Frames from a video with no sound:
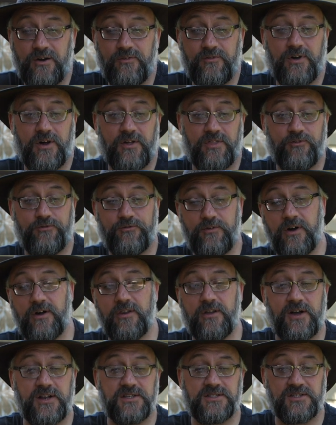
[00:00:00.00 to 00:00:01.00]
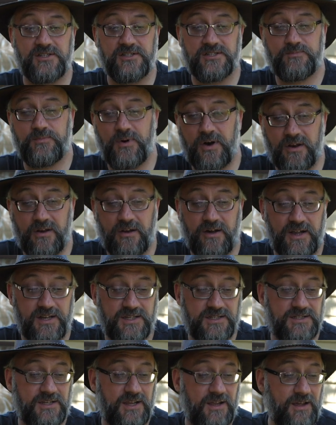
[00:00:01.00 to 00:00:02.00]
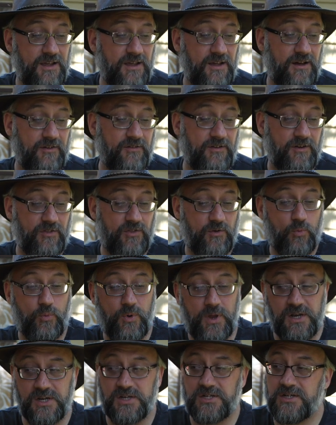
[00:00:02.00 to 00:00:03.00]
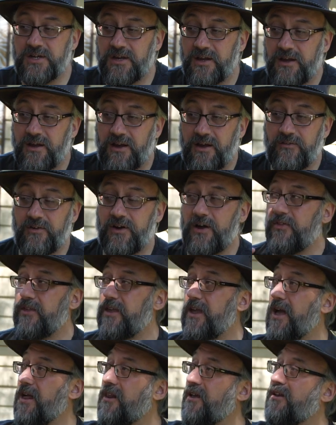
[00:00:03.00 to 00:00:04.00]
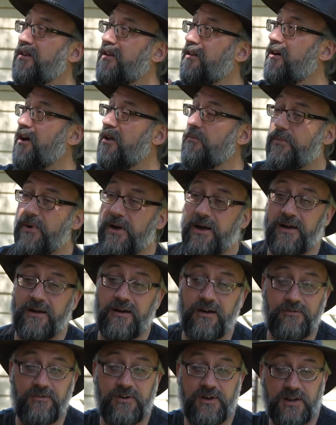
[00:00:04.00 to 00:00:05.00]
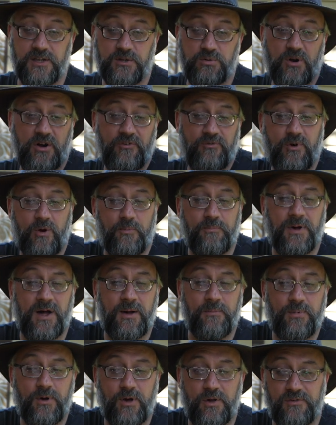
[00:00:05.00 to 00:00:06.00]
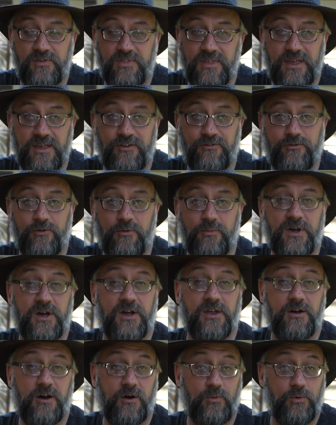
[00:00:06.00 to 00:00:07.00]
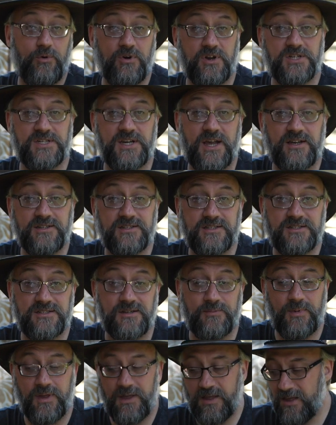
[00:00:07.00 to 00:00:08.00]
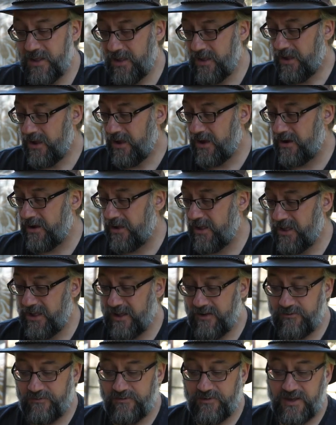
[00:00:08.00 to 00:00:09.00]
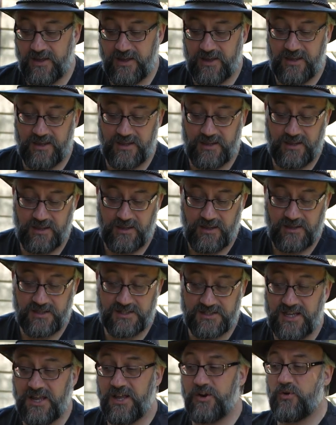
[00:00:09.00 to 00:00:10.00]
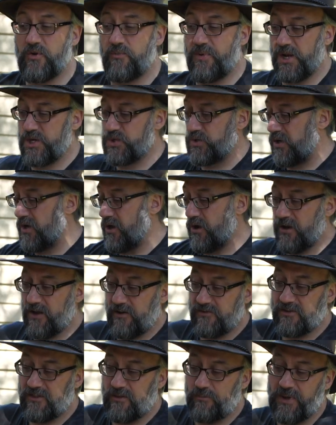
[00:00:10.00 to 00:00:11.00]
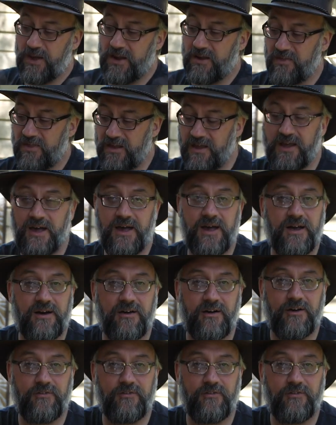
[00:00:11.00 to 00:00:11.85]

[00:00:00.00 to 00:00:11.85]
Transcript: I've got the fog lights and spotlights, I've got the winch, I've got the LED light bar, I've got a 12-watt pump over there for my hot water shower system. I have a secondary battery going up to the back of the car.